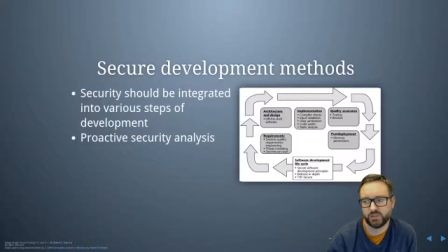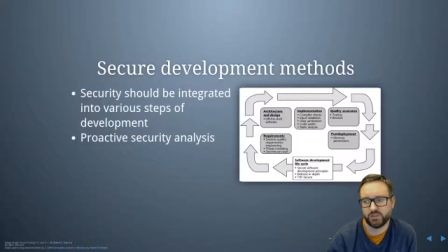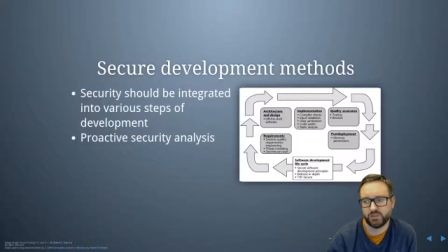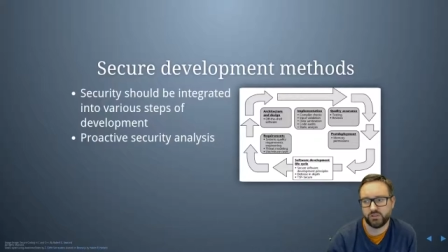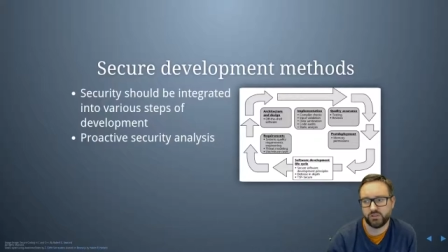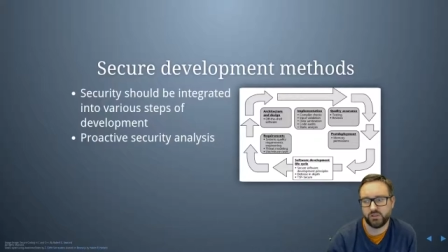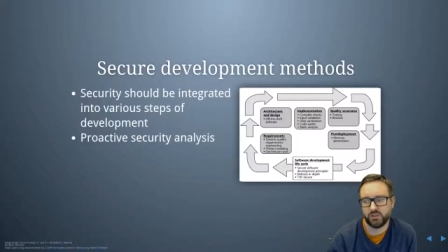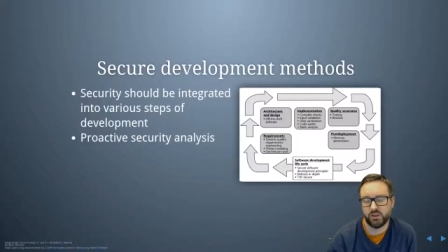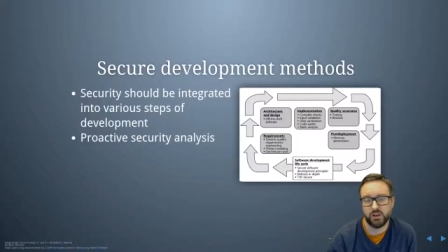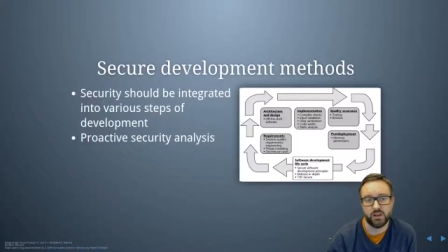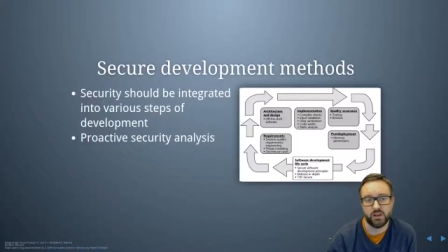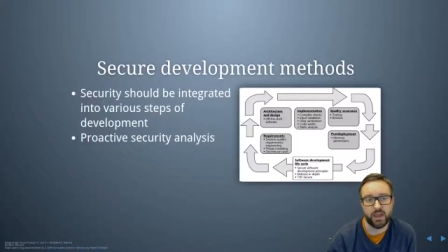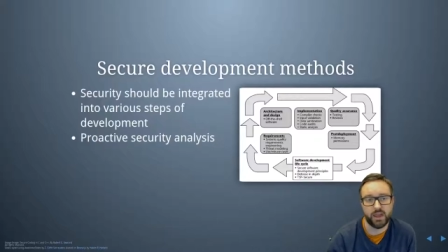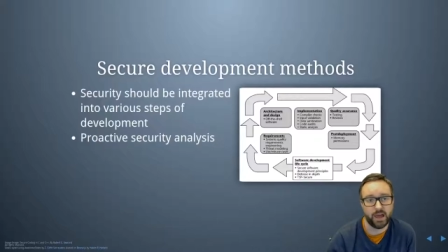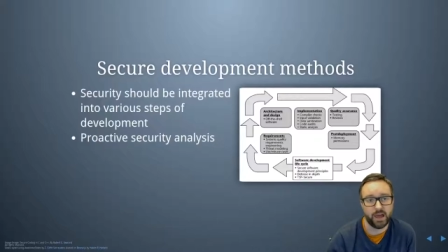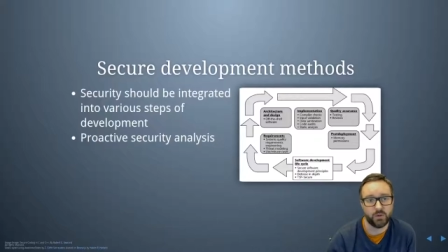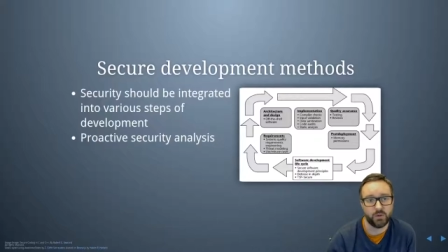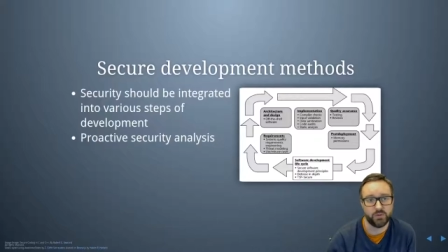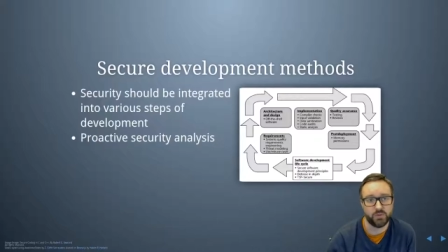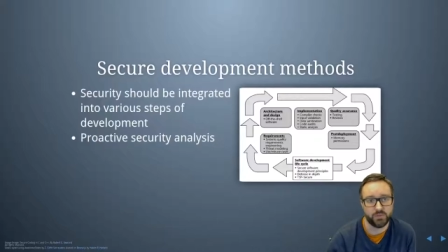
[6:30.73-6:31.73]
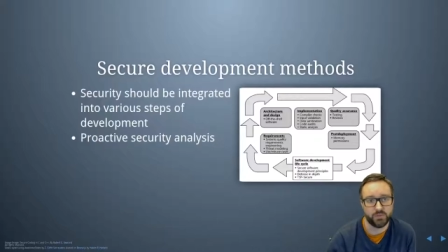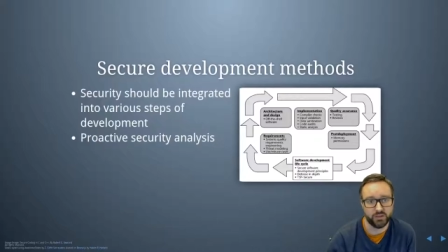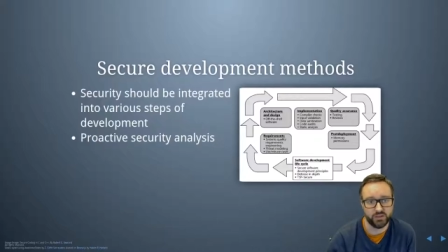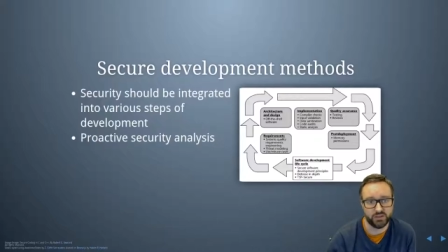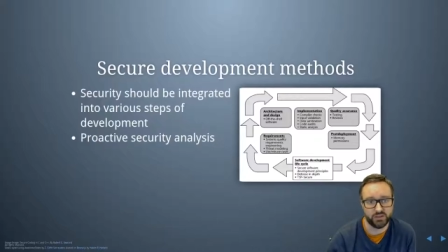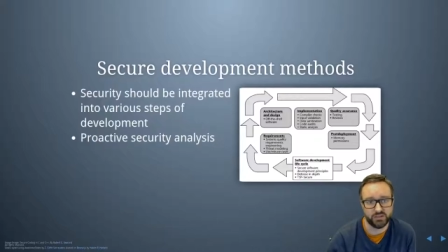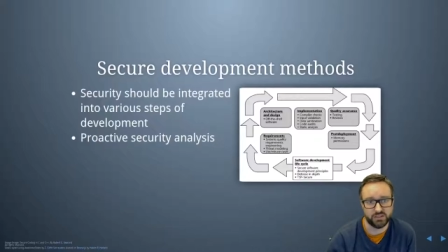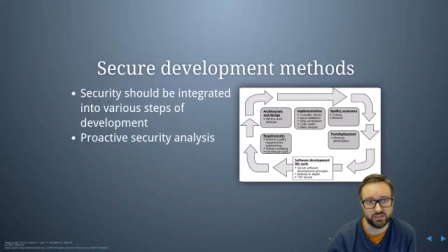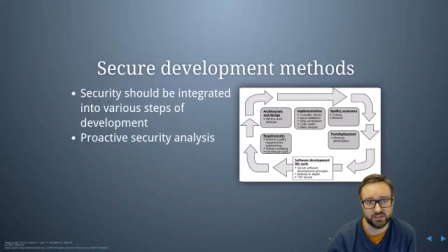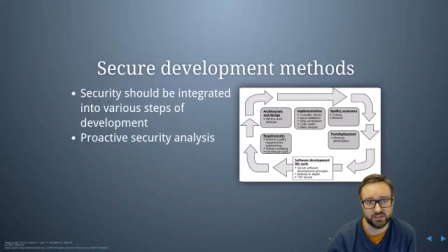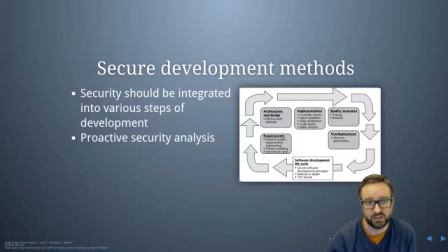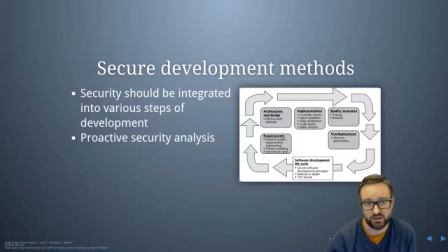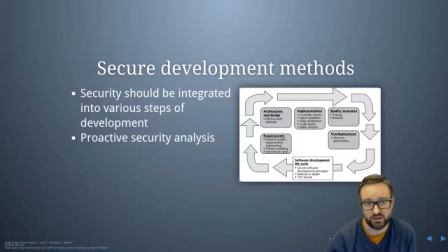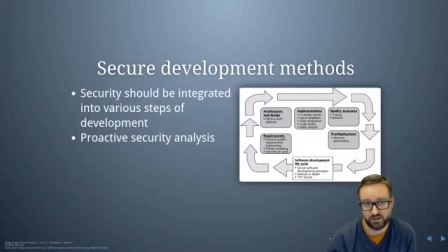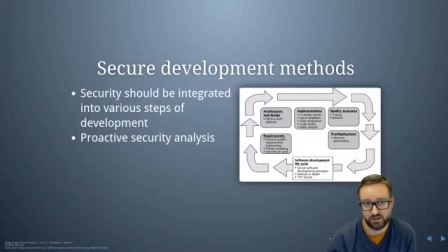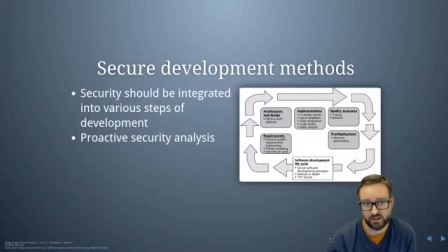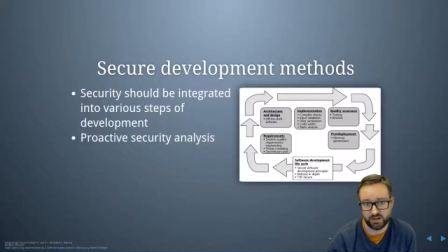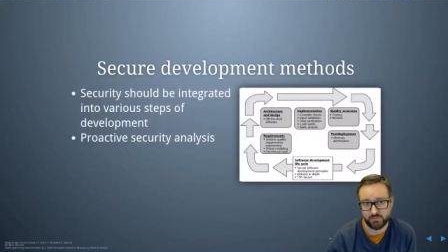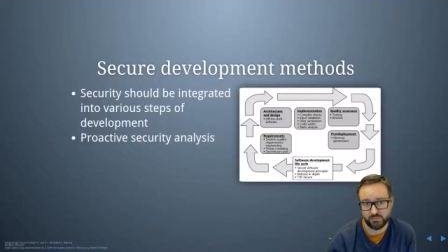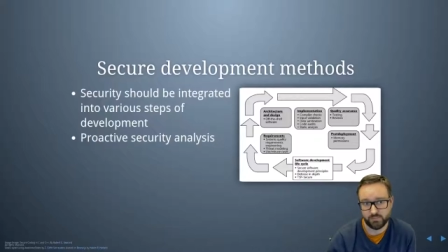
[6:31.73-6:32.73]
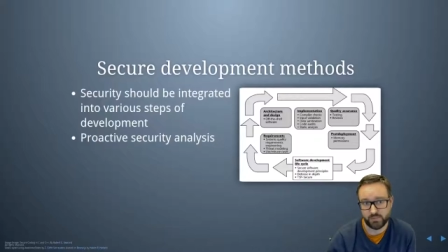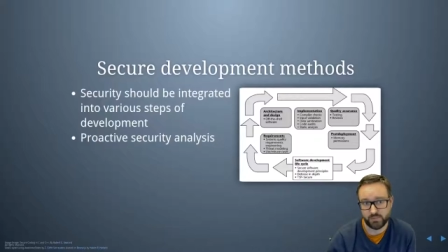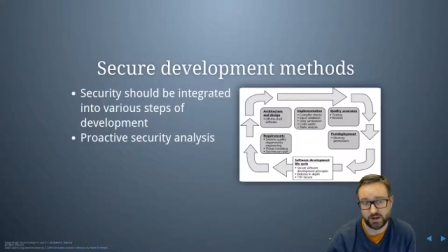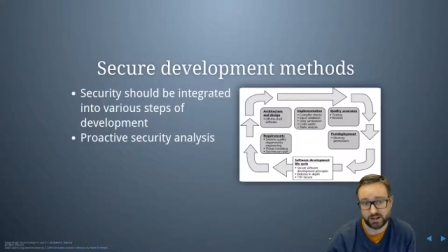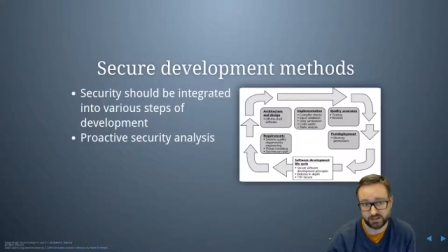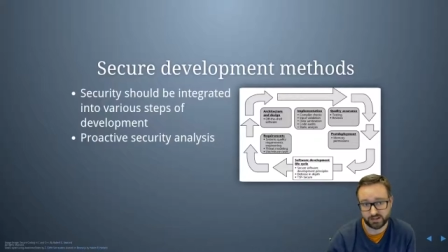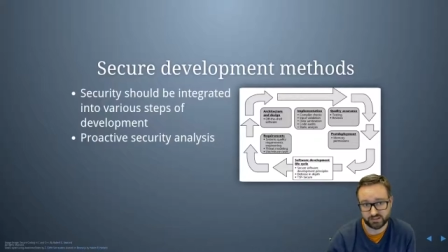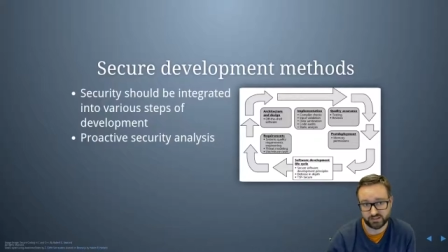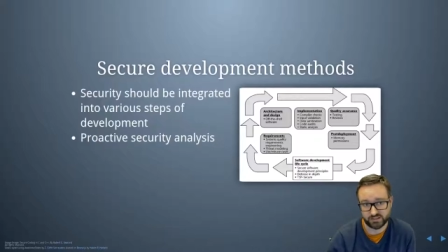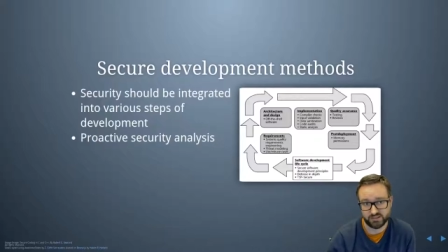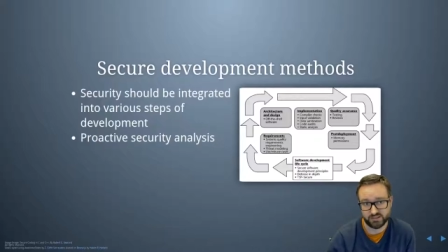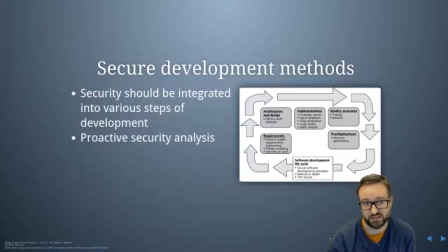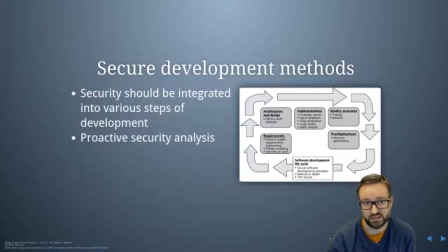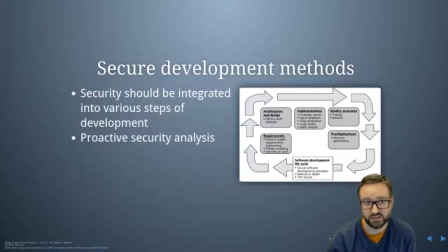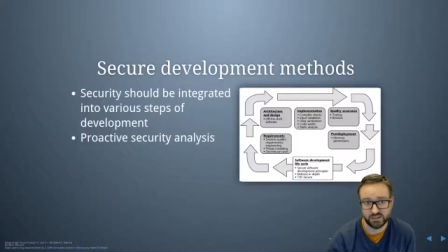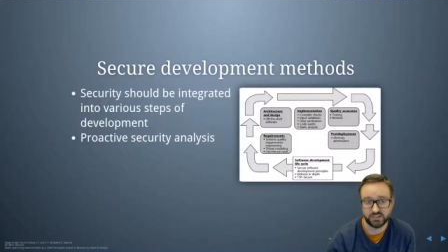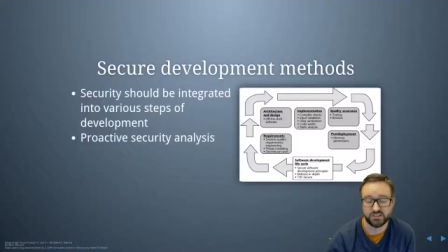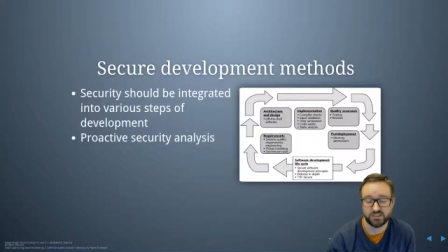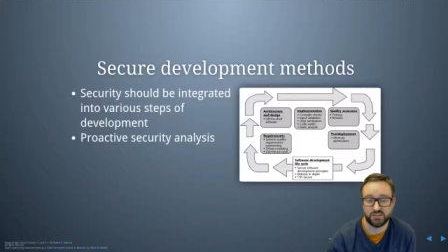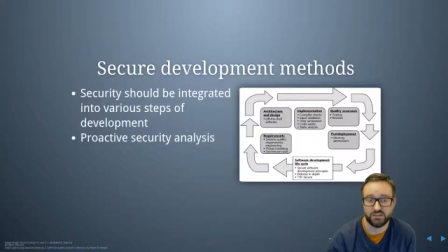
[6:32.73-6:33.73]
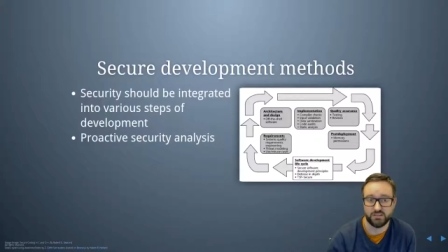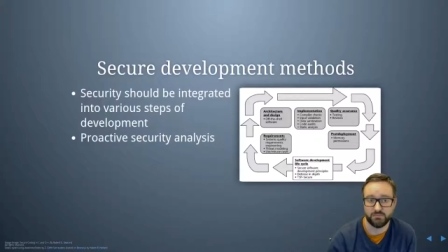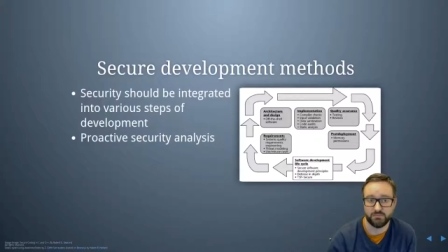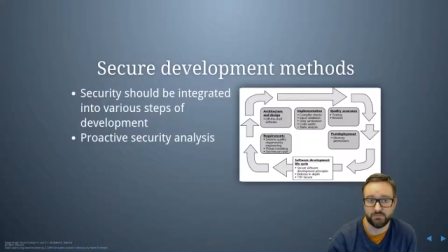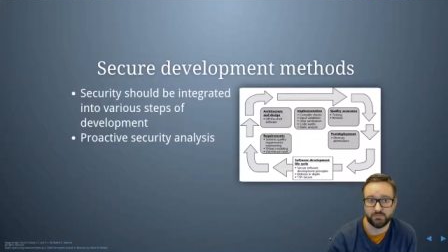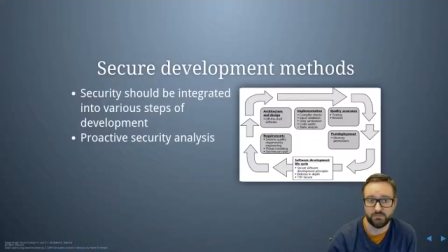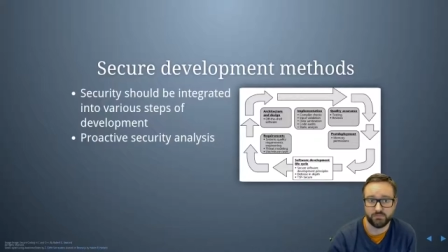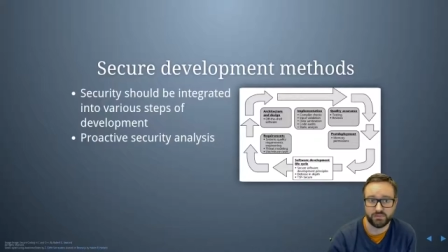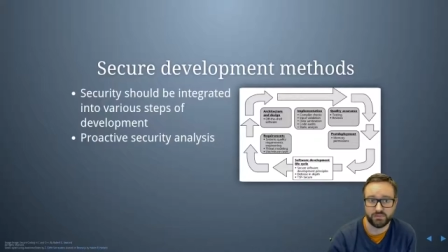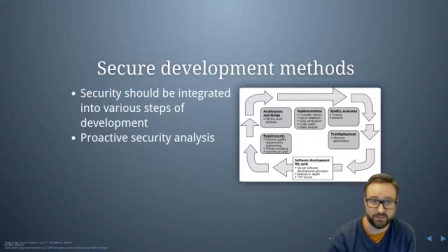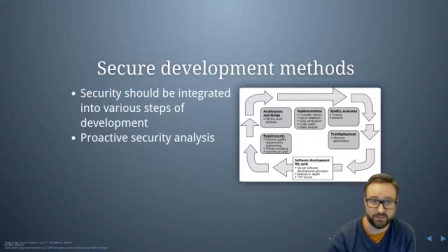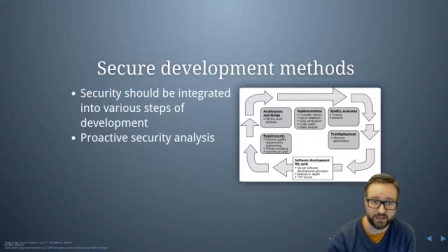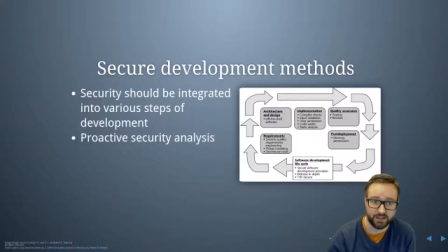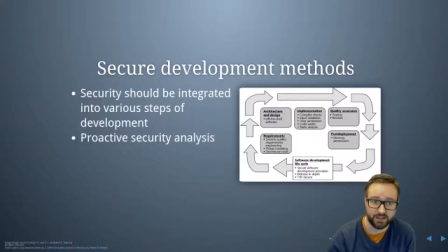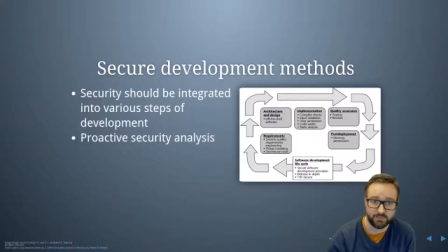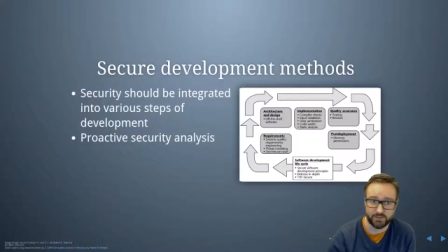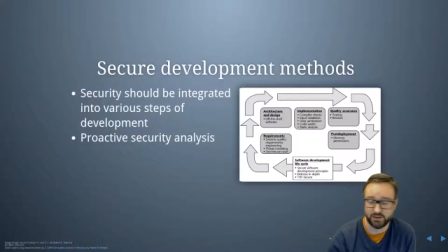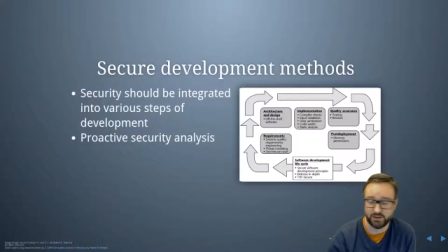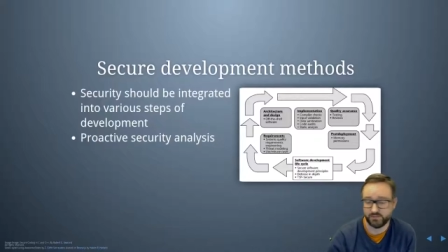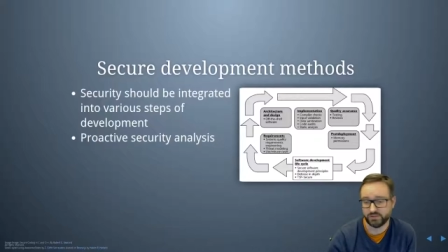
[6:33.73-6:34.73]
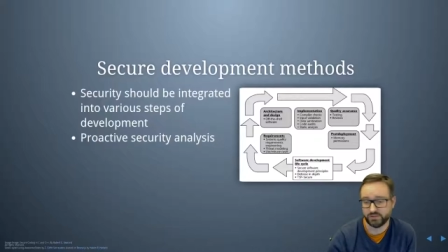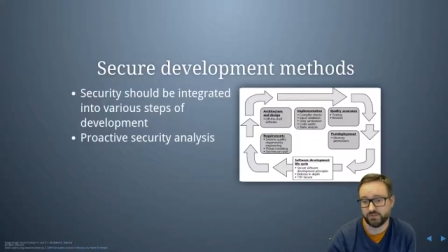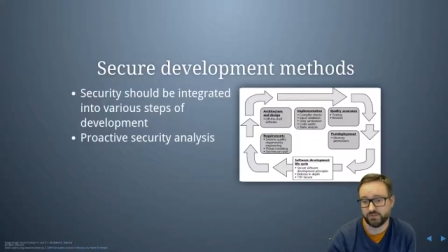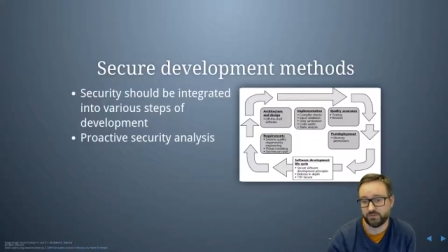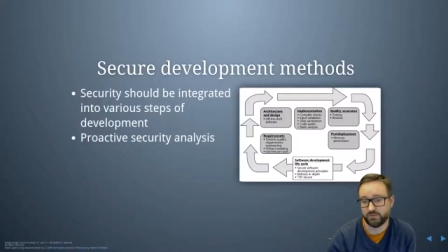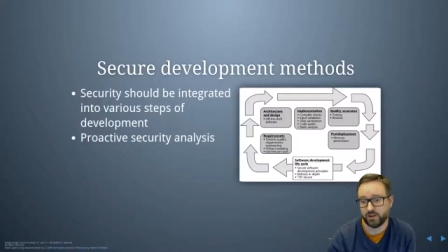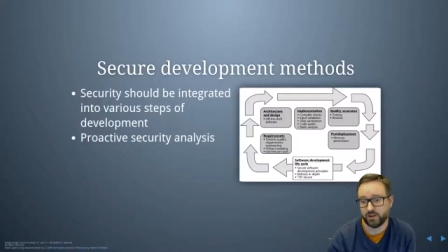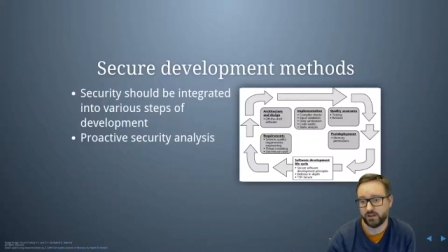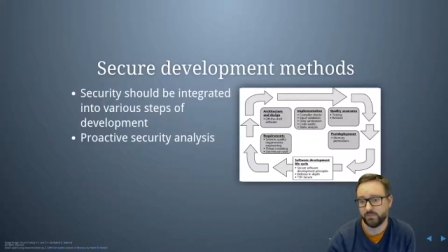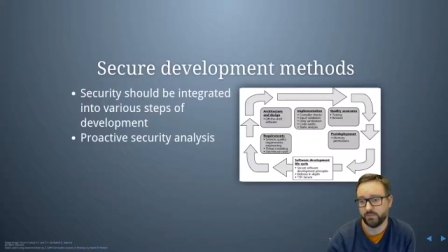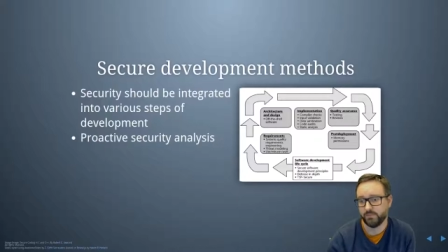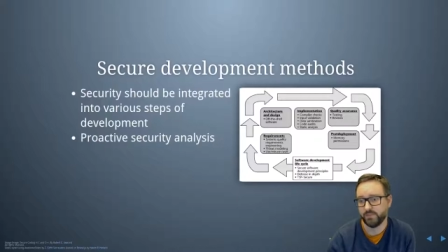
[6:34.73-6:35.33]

you know, how we build in security practices into the development of software.